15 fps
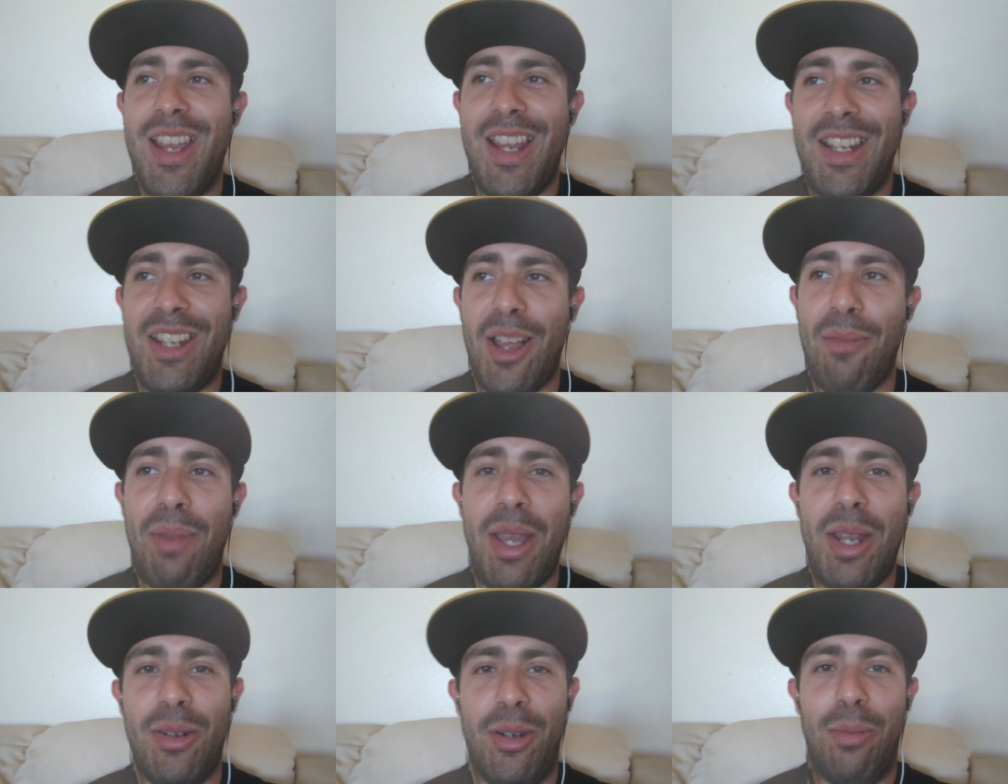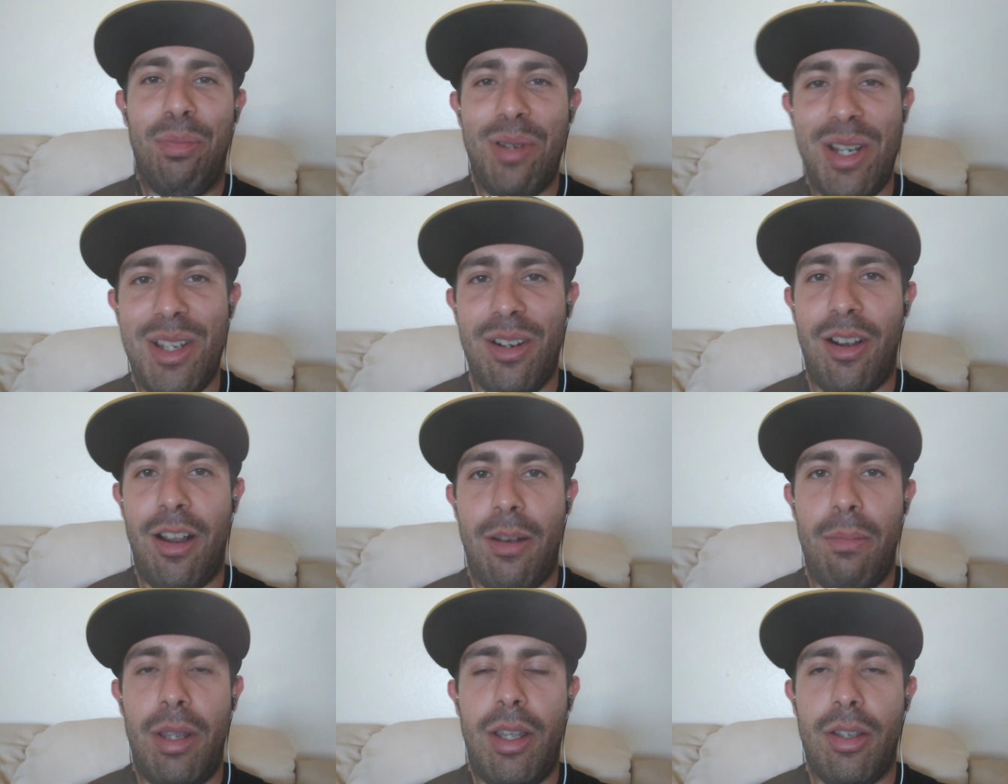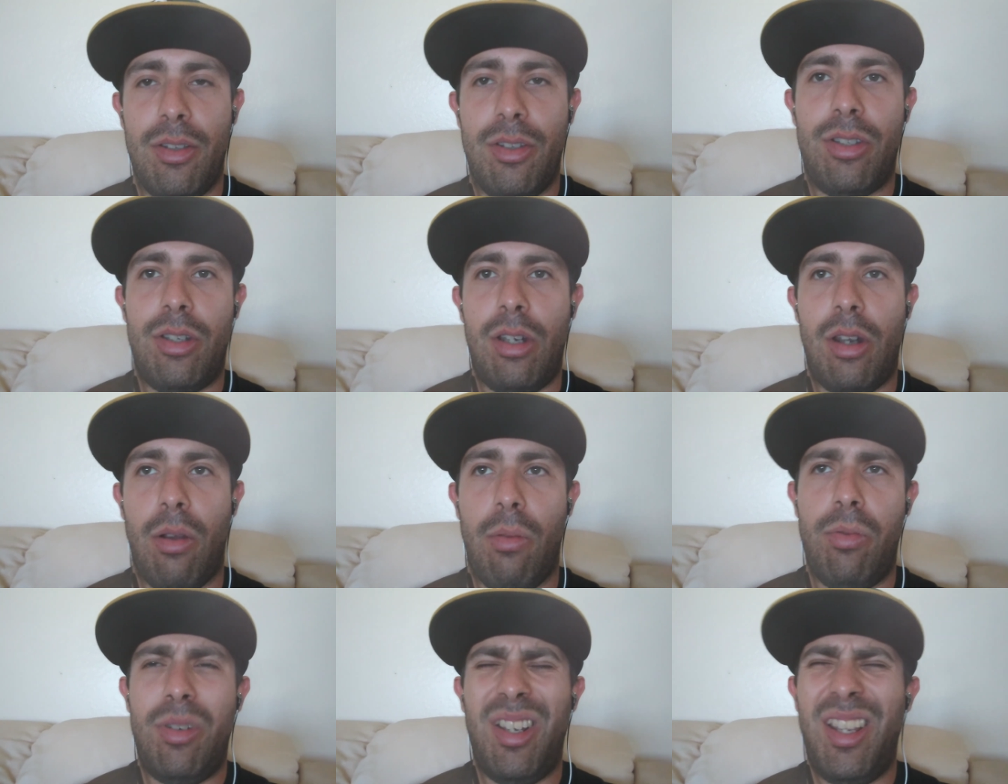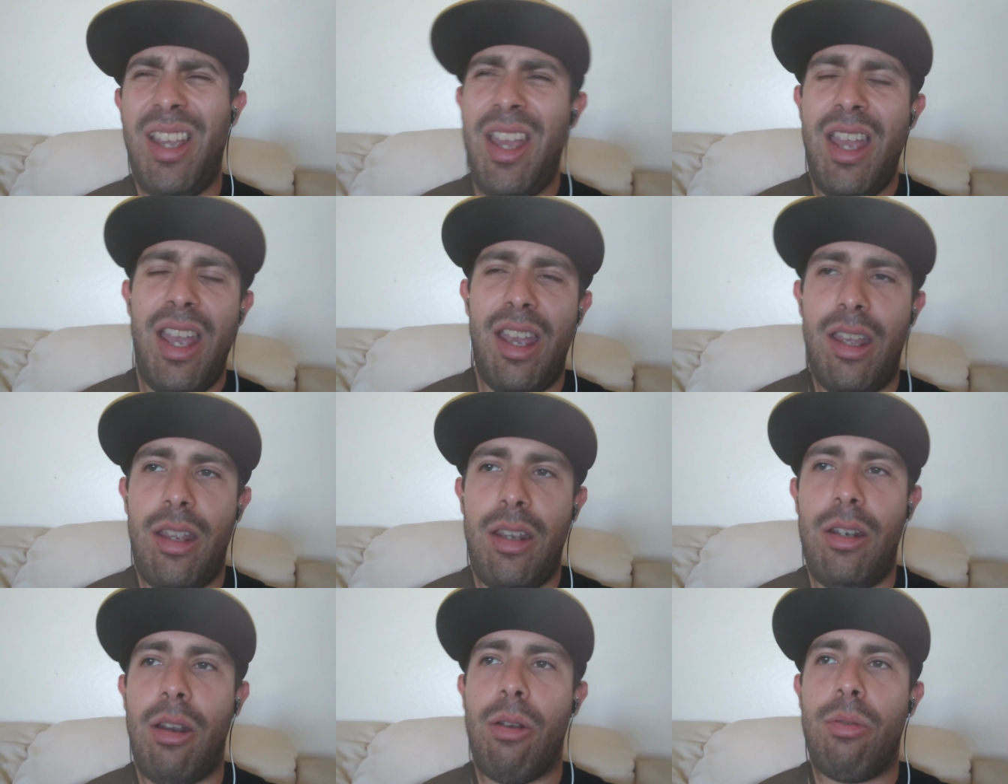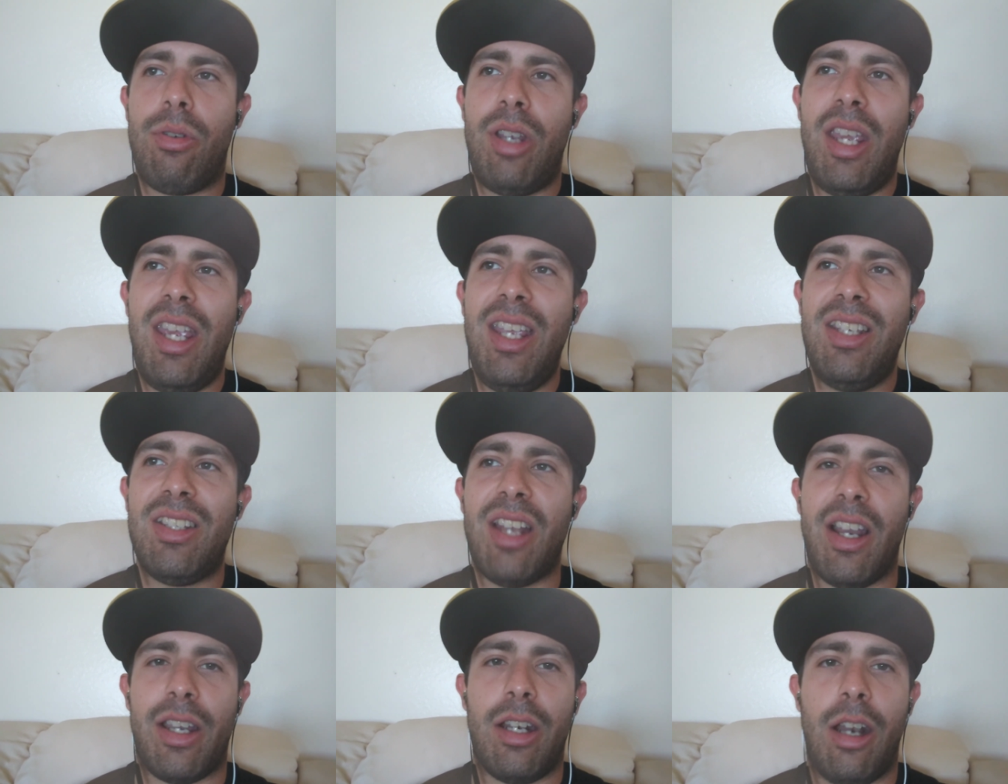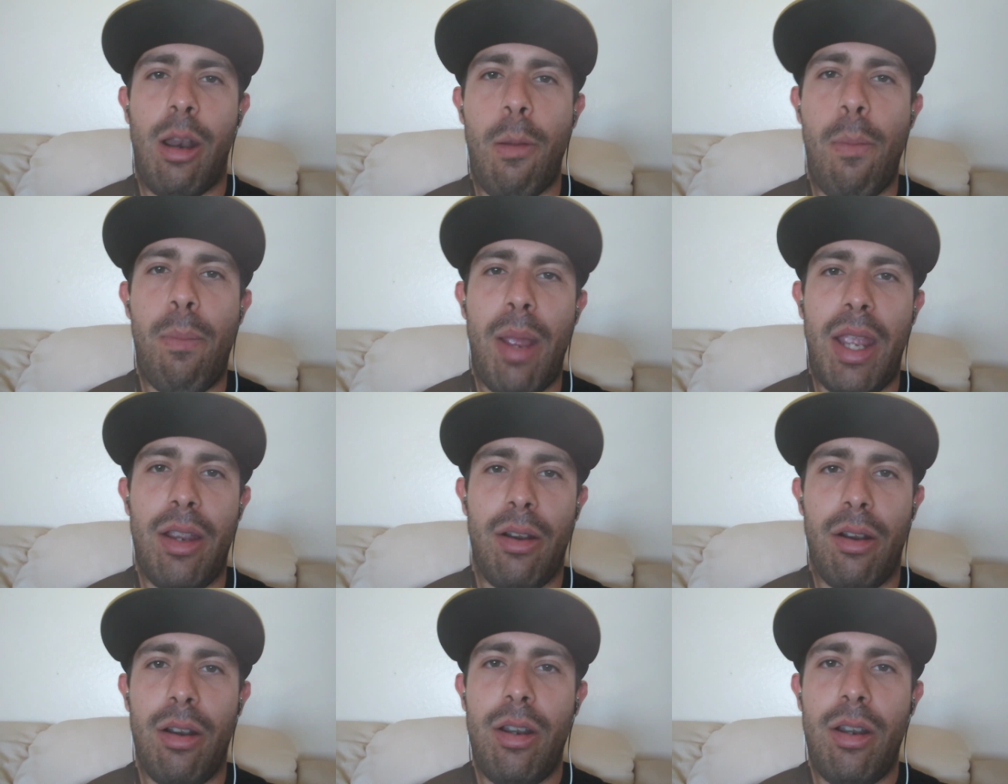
tell Beto to bring it on because, you know, and, you know, he's not going to debate her.